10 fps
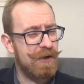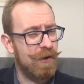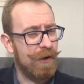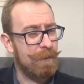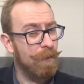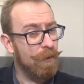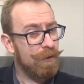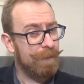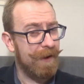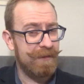in knowing
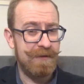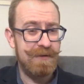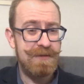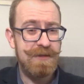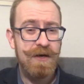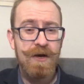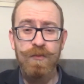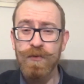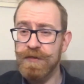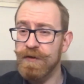more about this,
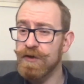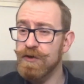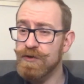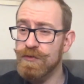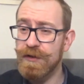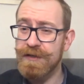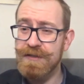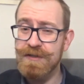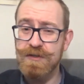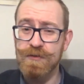with the usual
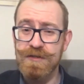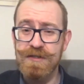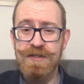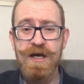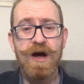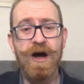links and sources,